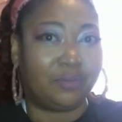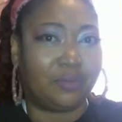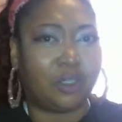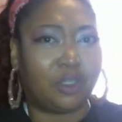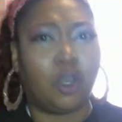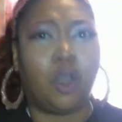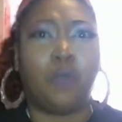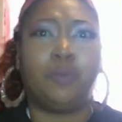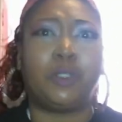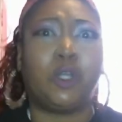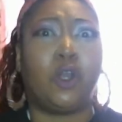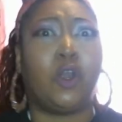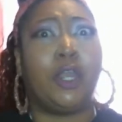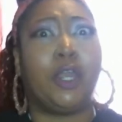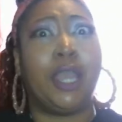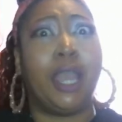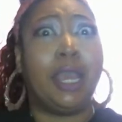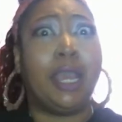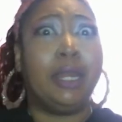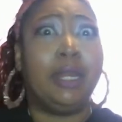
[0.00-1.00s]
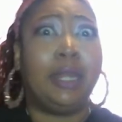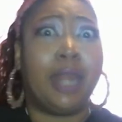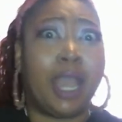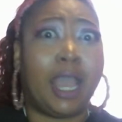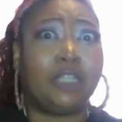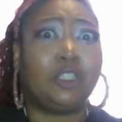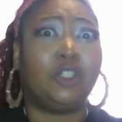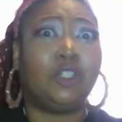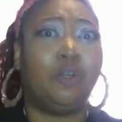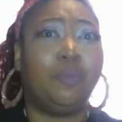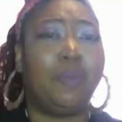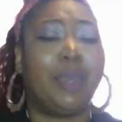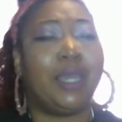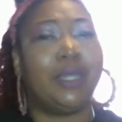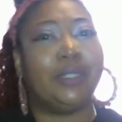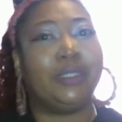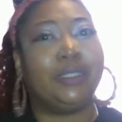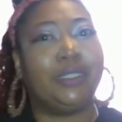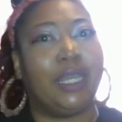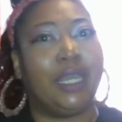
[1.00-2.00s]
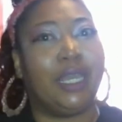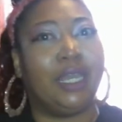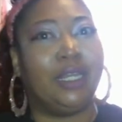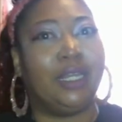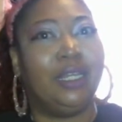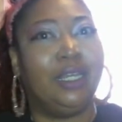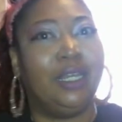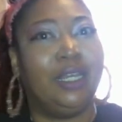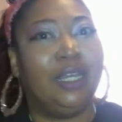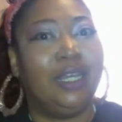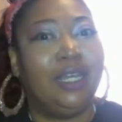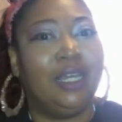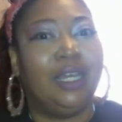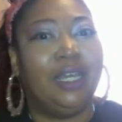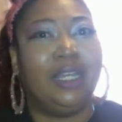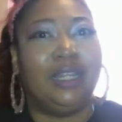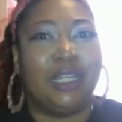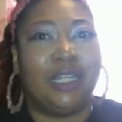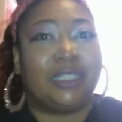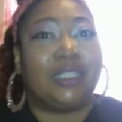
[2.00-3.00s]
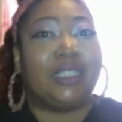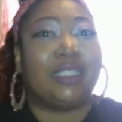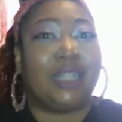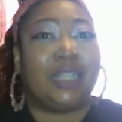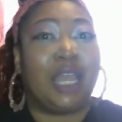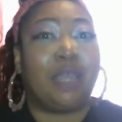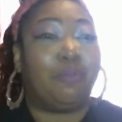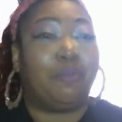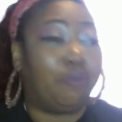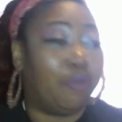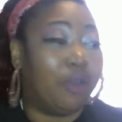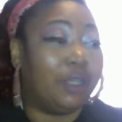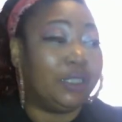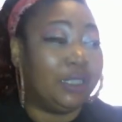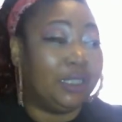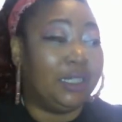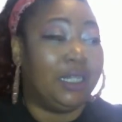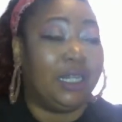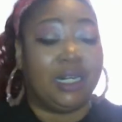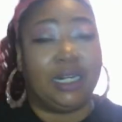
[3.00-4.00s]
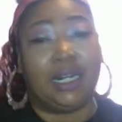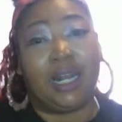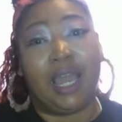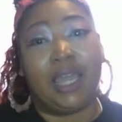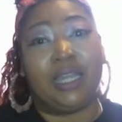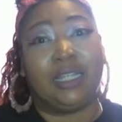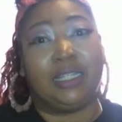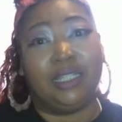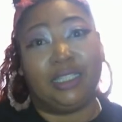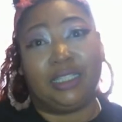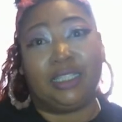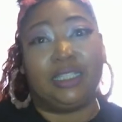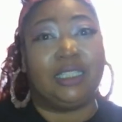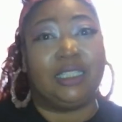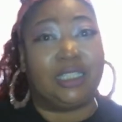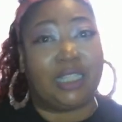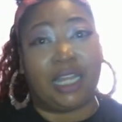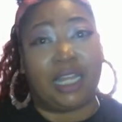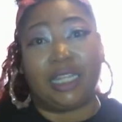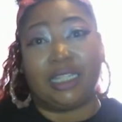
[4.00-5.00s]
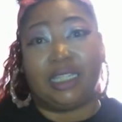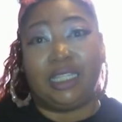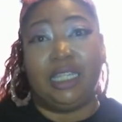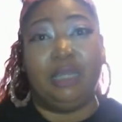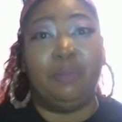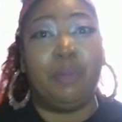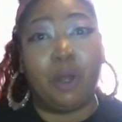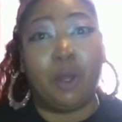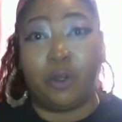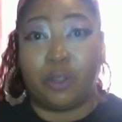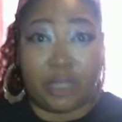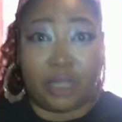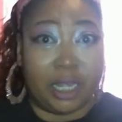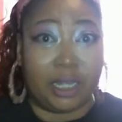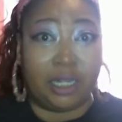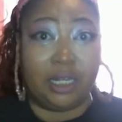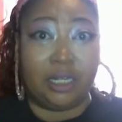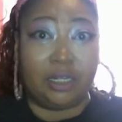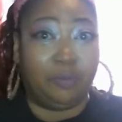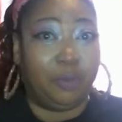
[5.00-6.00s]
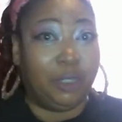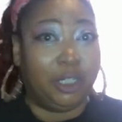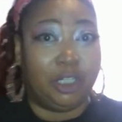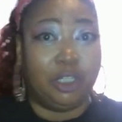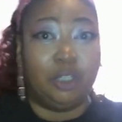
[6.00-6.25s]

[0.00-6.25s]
Oh, sorry, National Bandstand. This is like precedent. Like this is just like a T-Bird thing that we do.